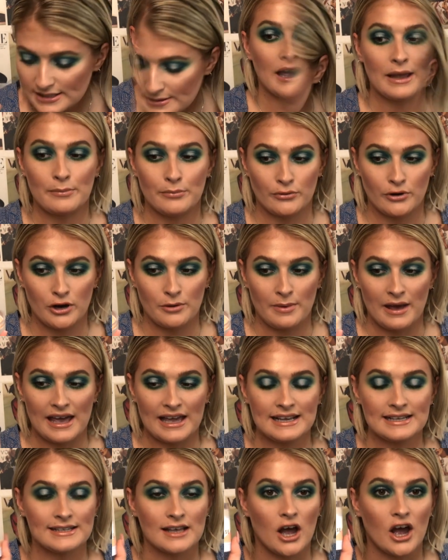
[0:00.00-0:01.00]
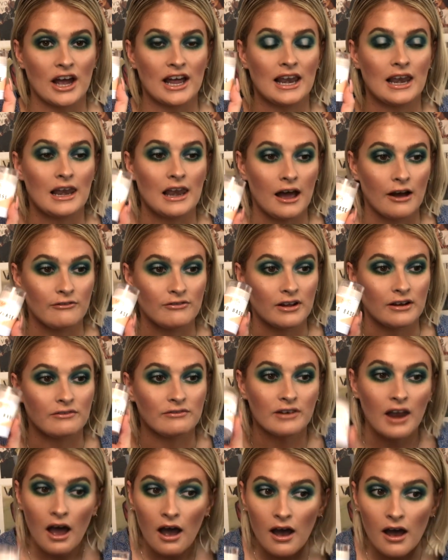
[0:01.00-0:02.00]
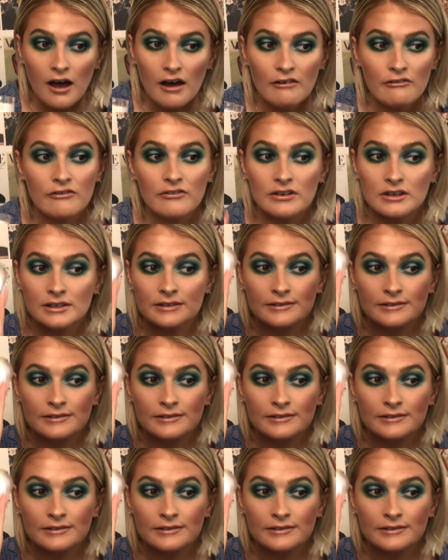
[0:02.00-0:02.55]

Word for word: Anyway, Pro Base, I love, love, love.